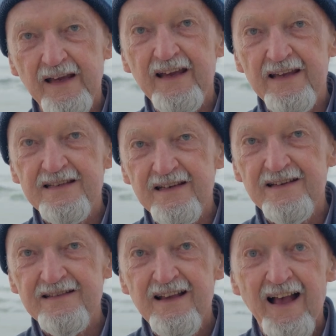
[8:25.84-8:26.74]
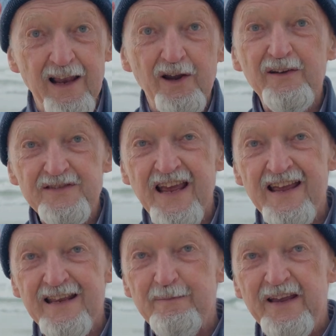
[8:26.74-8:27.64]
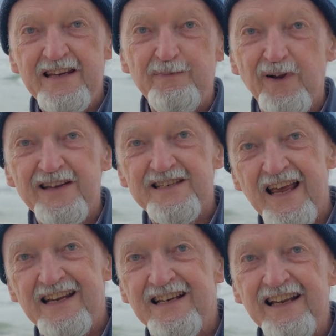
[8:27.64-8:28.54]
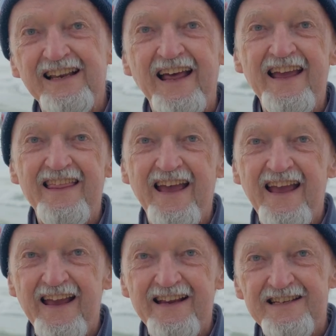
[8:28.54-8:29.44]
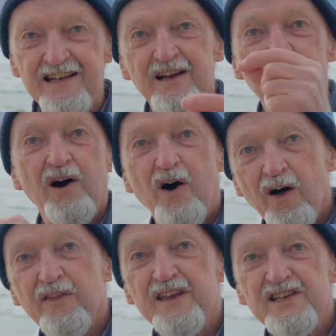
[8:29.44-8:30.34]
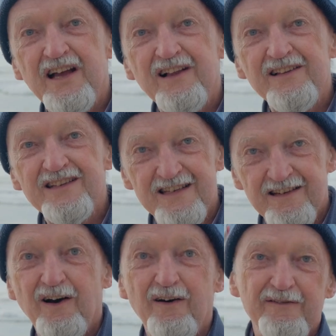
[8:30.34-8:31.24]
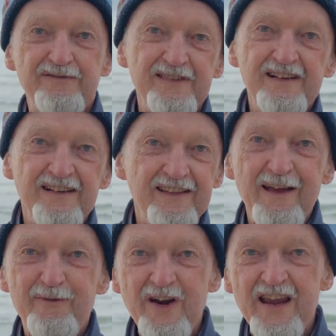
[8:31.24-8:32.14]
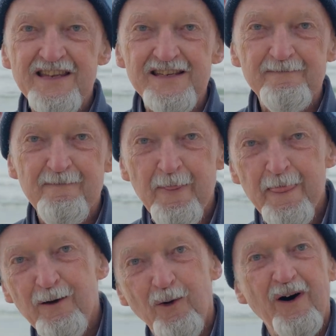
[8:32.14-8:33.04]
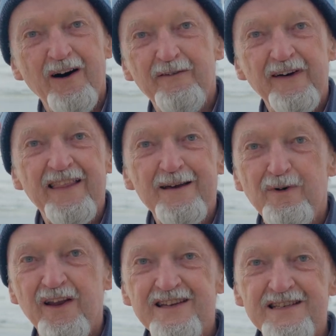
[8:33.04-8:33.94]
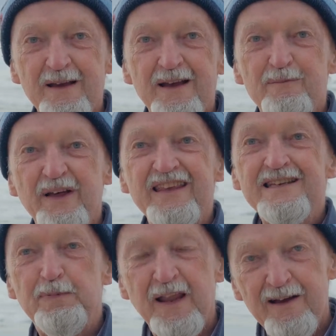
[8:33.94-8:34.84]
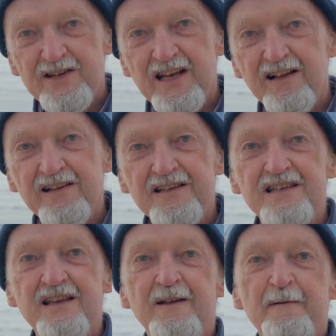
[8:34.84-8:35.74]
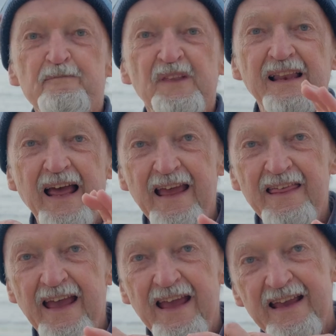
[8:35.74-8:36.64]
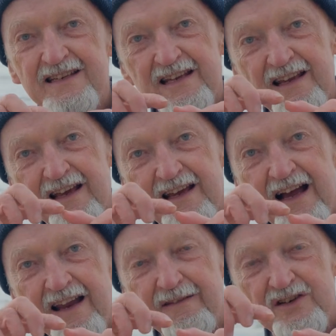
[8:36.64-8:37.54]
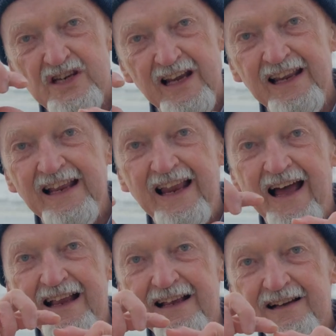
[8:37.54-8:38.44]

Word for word: yes, breed? Yes. A lot of sandy beach mollusks actually lay their eggs on the shells of their friends or of other mollusks. But these plough shells lay their eggs in a kind of jelly-like